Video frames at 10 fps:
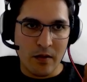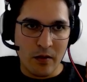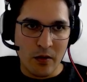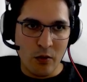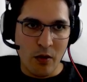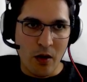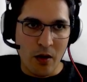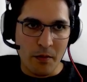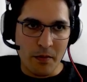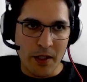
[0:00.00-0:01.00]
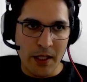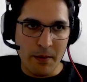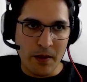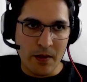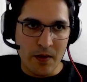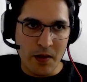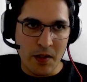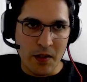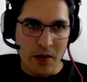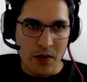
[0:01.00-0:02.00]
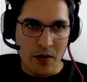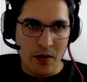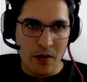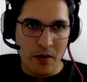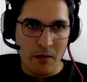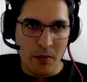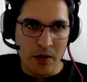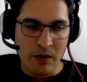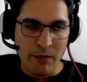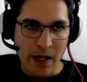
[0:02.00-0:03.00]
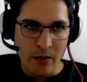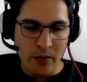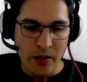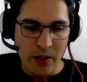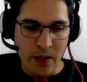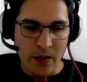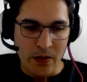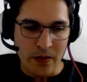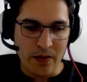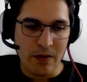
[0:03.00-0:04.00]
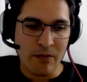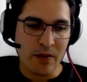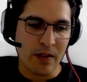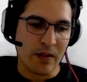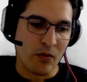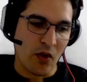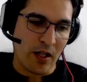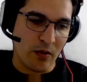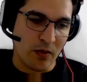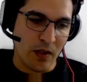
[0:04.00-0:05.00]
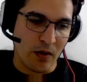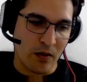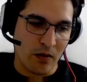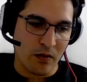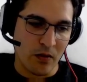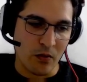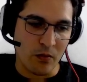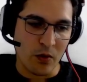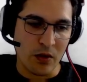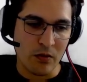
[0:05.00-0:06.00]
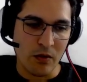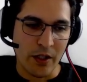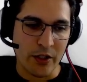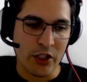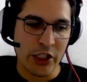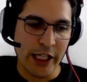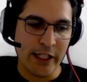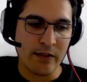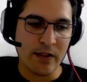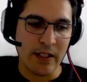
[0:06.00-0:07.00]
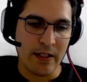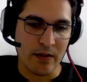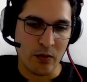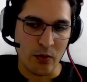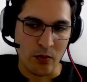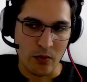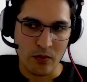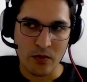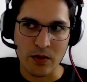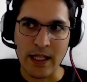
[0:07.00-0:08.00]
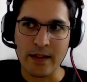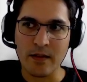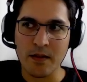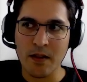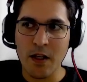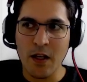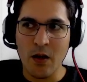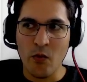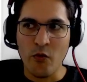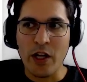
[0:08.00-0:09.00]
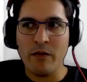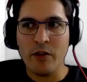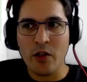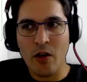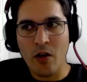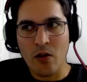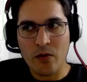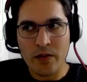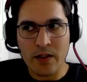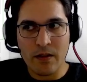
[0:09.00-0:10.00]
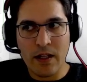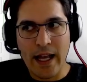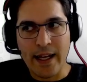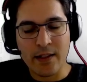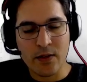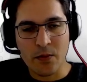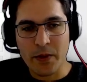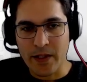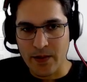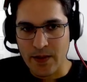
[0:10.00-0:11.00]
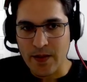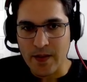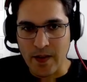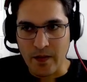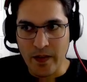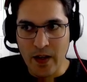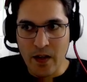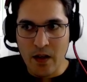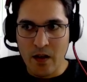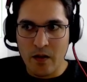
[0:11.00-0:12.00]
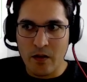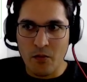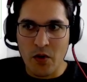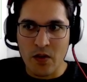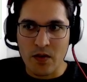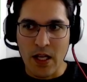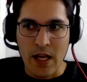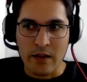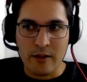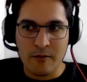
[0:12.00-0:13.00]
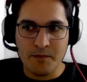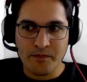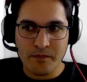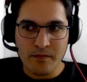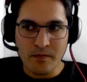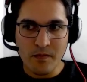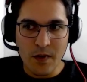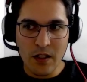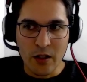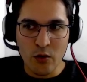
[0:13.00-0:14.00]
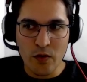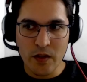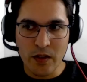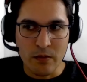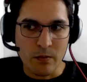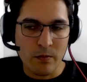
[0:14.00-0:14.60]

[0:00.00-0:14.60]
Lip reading: you are keeping this here, but the value here is different than the value there. So you need to like share these two. So that's when we call actor persistent. That means that like using a